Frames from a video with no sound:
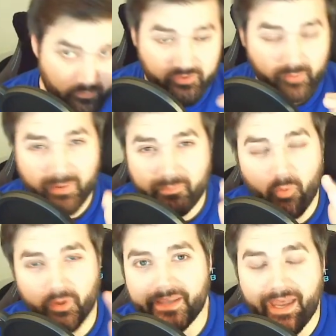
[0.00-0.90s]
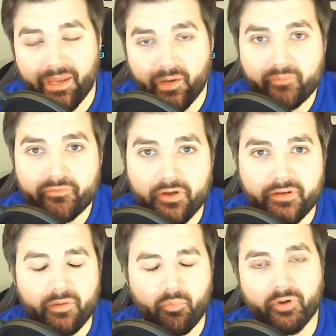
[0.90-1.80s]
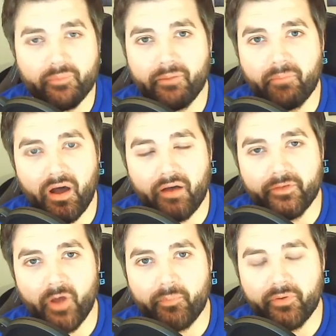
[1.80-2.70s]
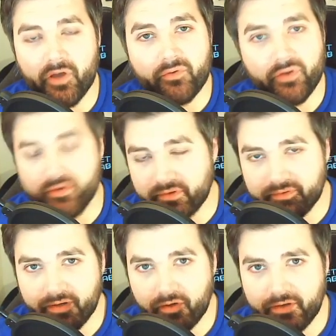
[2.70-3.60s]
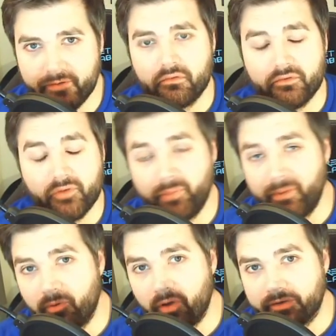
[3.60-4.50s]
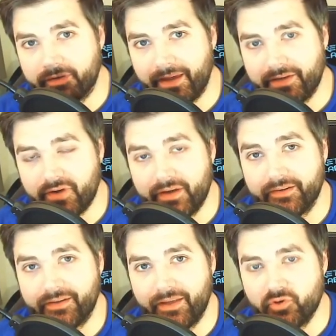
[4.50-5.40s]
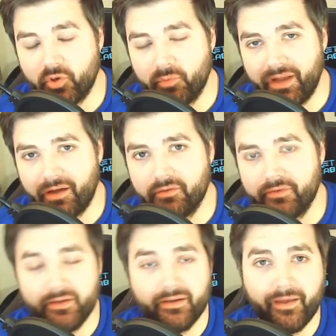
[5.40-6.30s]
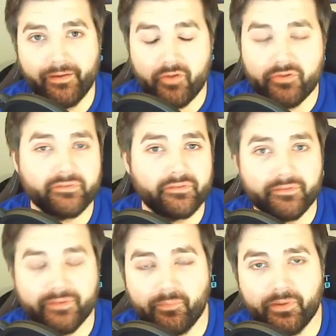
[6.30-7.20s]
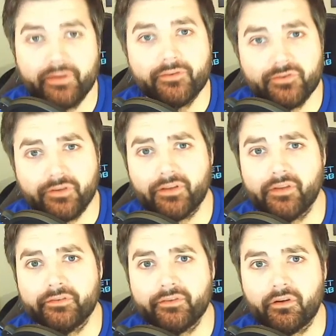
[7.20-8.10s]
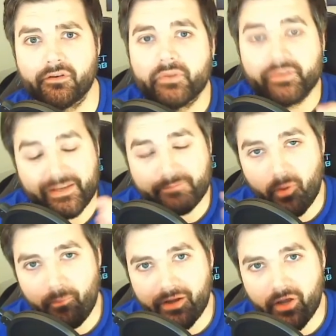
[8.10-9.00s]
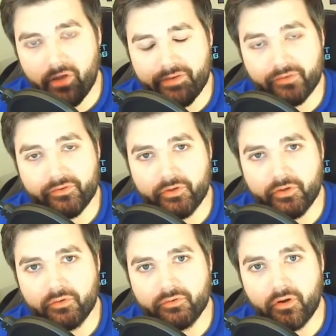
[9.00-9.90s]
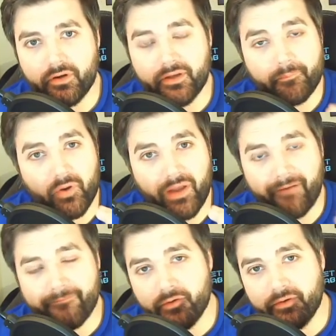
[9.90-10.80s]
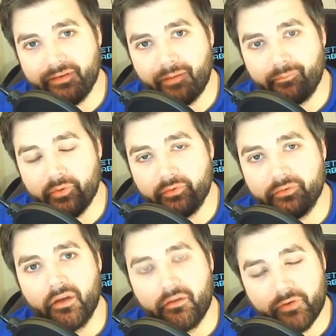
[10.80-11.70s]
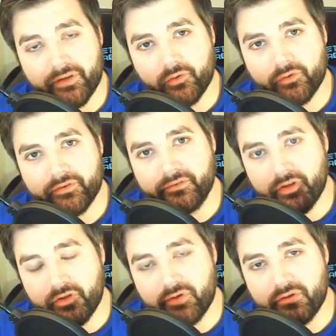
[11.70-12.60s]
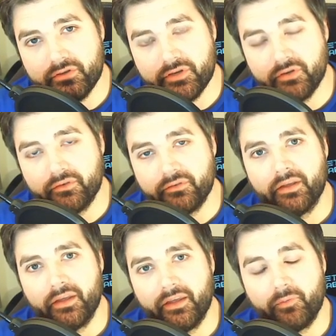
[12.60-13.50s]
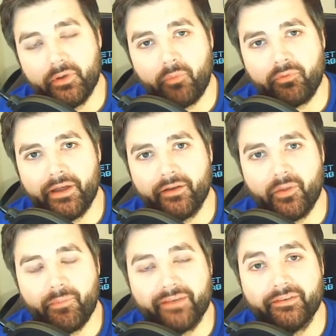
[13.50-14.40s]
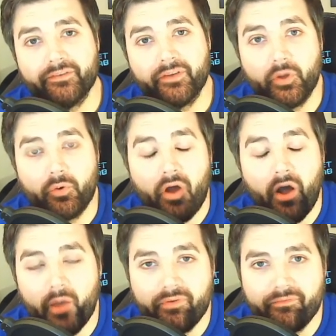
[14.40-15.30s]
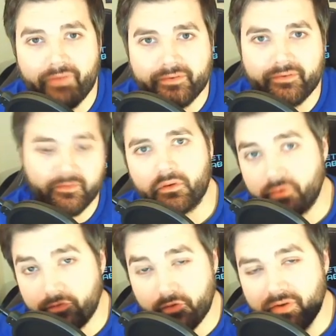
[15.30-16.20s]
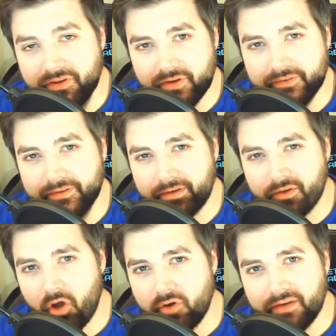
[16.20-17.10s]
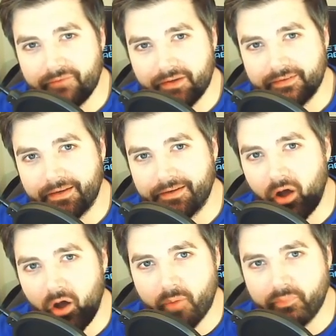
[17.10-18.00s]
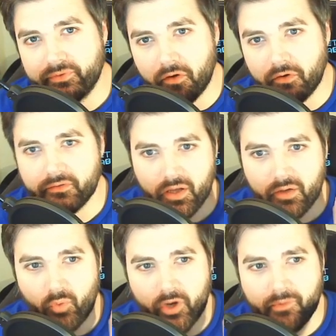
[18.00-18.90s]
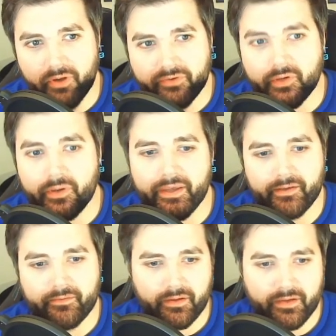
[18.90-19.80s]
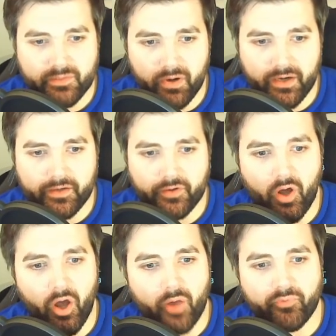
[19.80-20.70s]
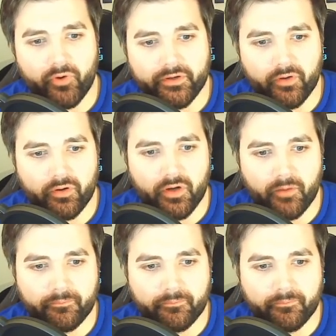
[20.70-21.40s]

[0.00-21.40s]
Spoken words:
Some people want to get in up front and want to be a part of the IPO and just sit on it. Some people like to day trade and get enjoyment out of it, and others simply just like the stock. So let's pop back over now to the Google Doc and pull out a few examples of resources that you could use if we operated on the basis that you were a hype investor. So if you were interested in only investing in hype stocks, what you might do here is you might click on hyperider.com.